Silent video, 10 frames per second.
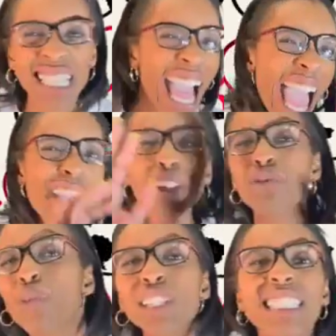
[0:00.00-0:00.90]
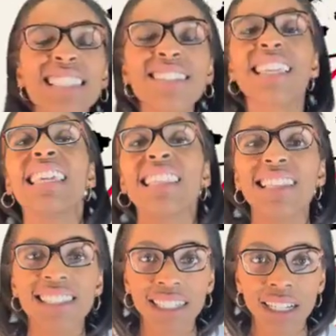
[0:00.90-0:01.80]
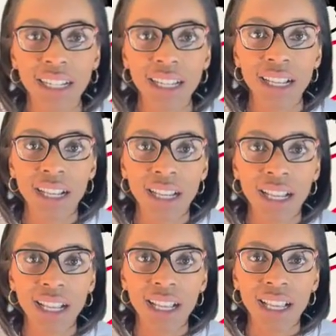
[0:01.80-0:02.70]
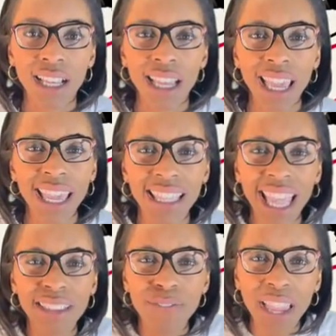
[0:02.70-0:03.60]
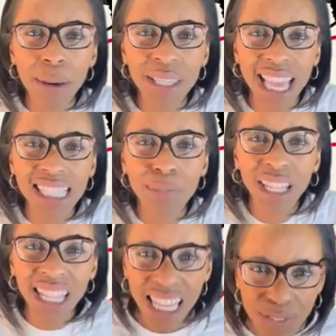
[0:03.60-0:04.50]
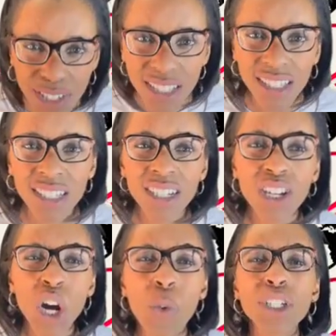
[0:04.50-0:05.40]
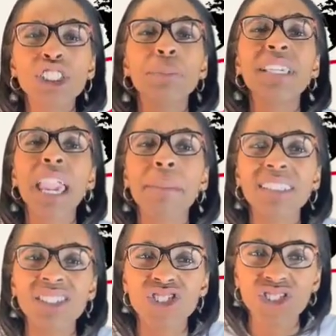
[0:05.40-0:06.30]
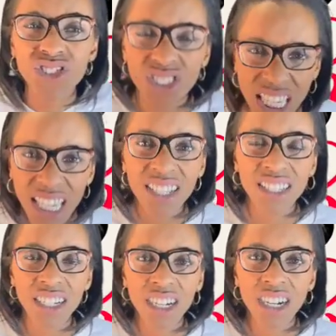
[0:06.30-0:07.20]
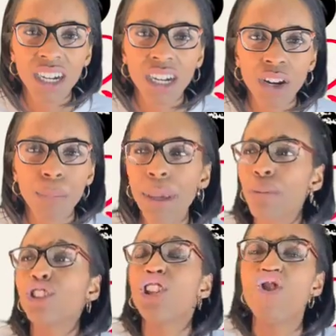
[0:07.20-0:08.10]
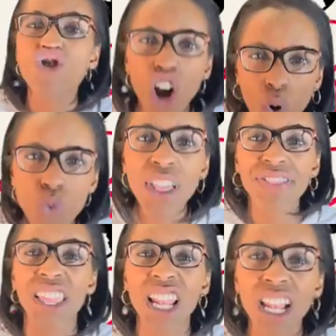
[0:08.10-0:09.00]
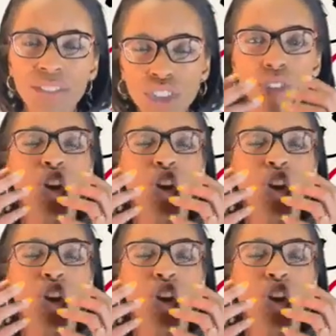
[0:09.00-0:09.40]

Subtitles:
I haven't really seen it. And family, as believers, we should be able to see it. People should know that they love you.